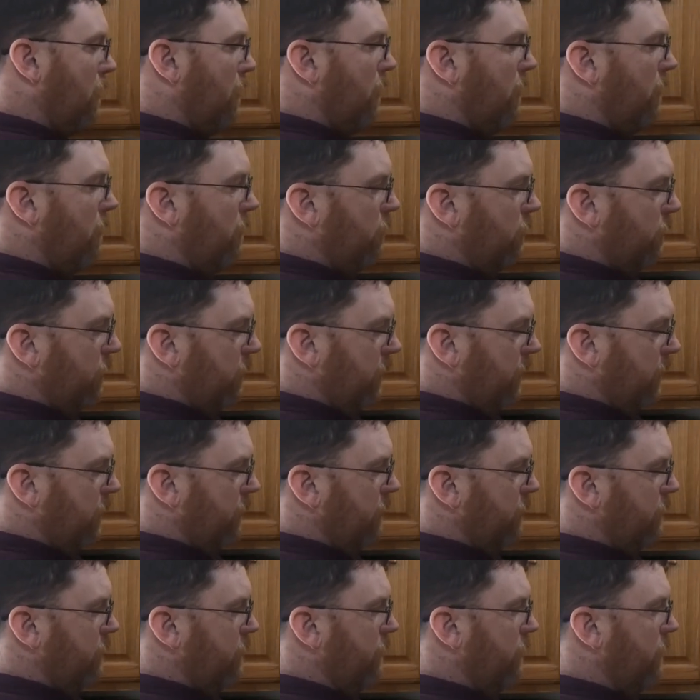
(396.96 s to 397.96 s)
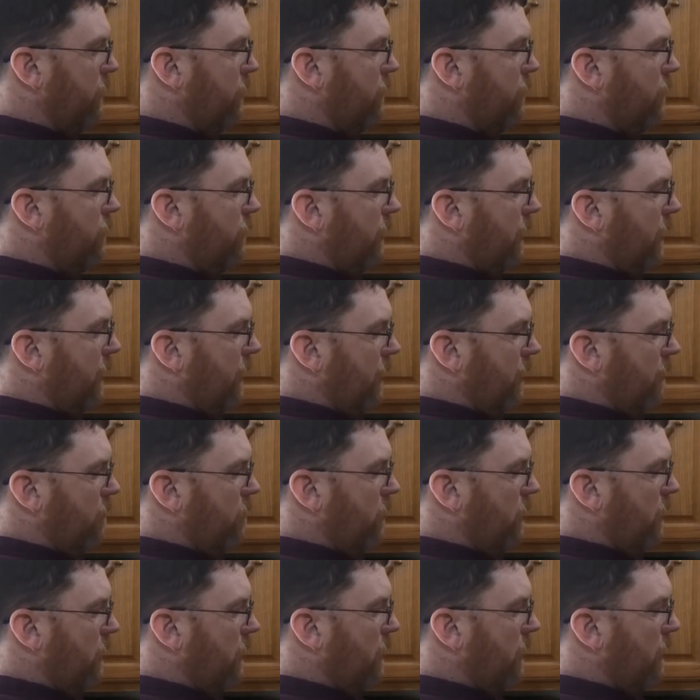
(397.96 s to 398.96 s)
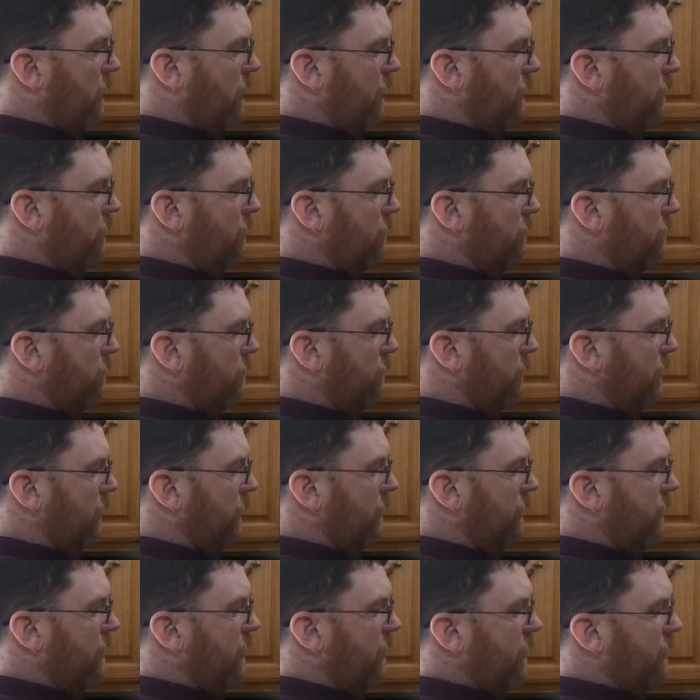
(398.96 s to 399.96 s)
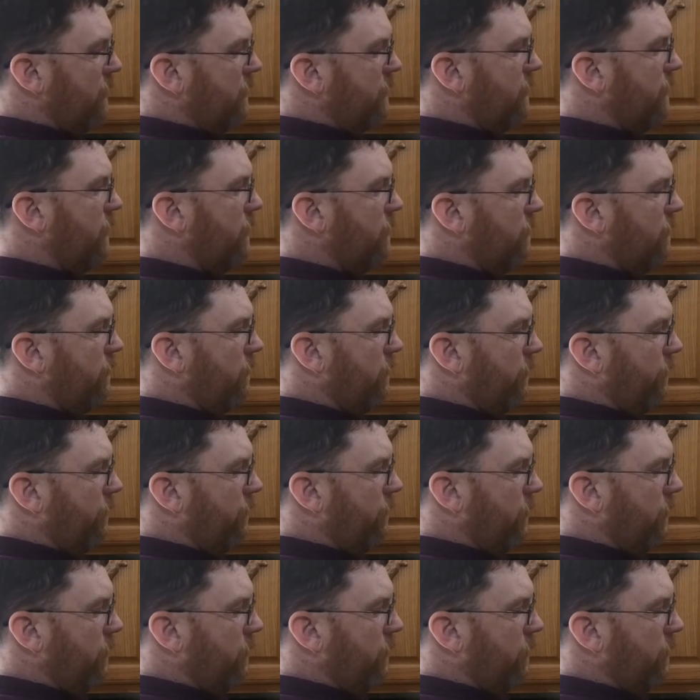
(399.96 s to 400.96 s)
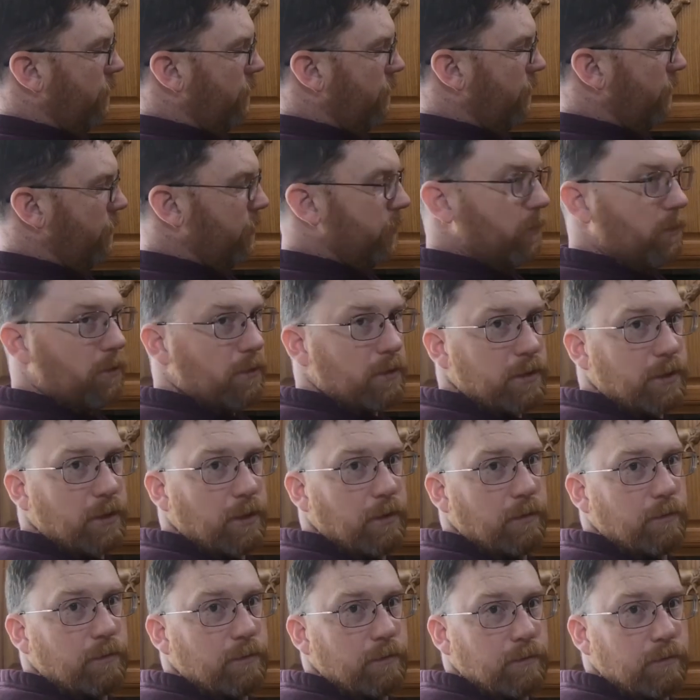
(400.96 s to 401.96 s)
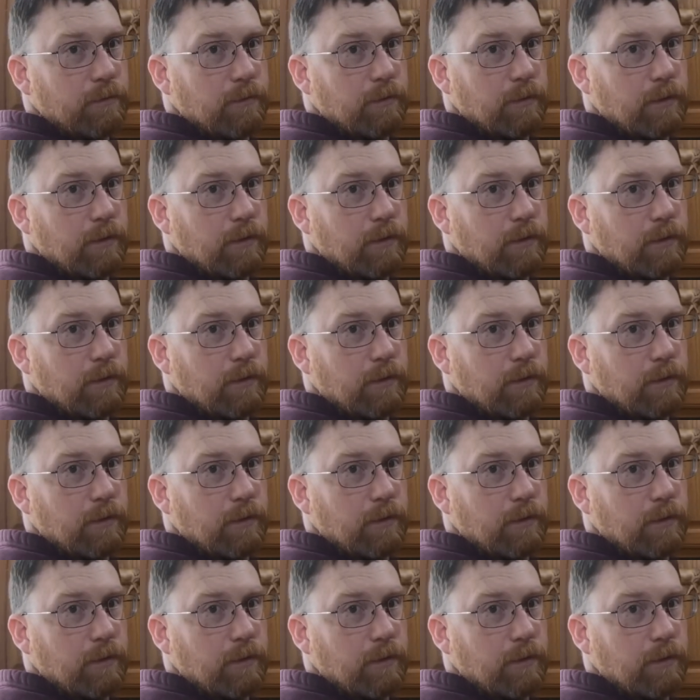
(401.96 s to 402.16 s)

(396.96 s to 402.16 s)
And then we'll take this dough, I apply it kind of center of the front of the torso,